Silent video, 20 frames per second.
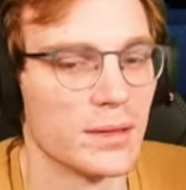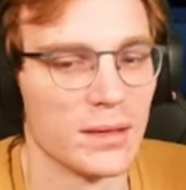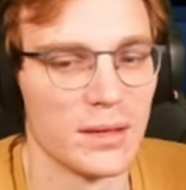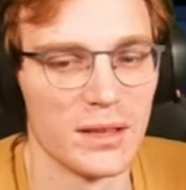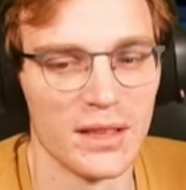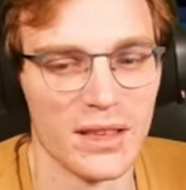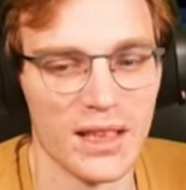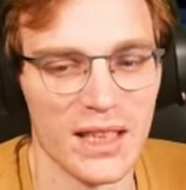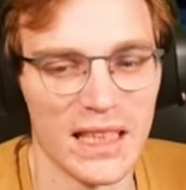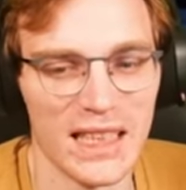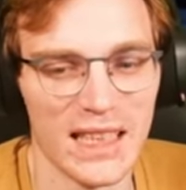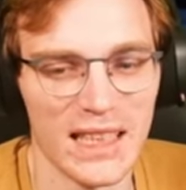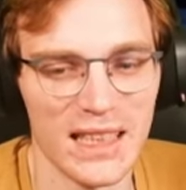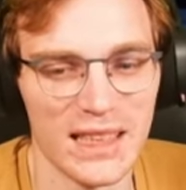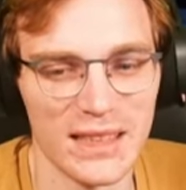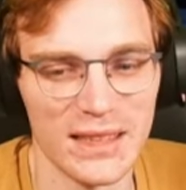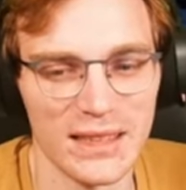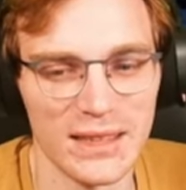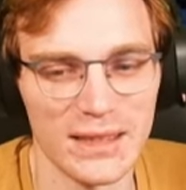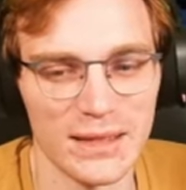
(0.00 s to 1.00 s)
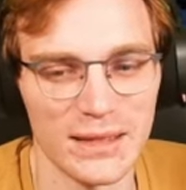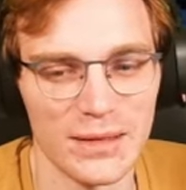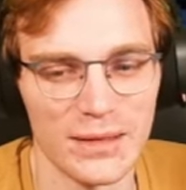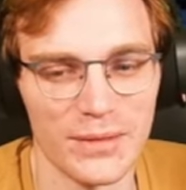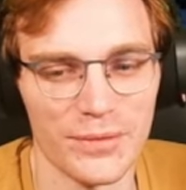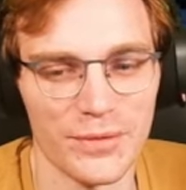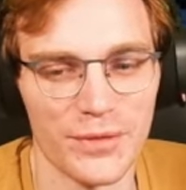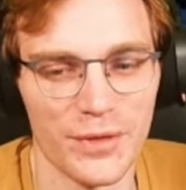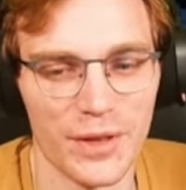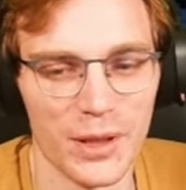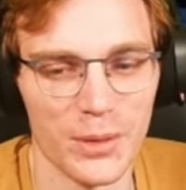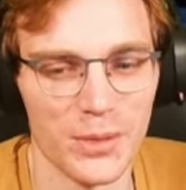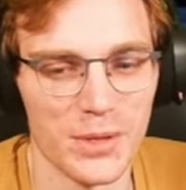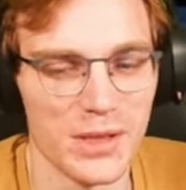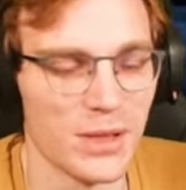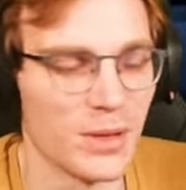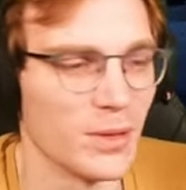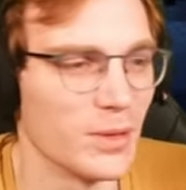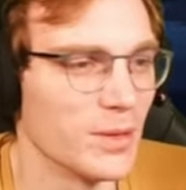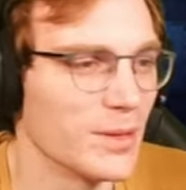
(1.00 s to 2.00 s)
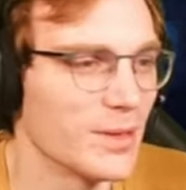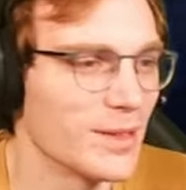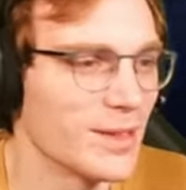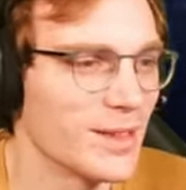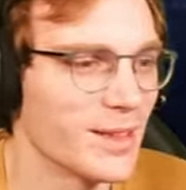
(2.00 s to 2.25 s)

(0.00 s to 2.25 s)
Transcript: You ready? Freddy was cool.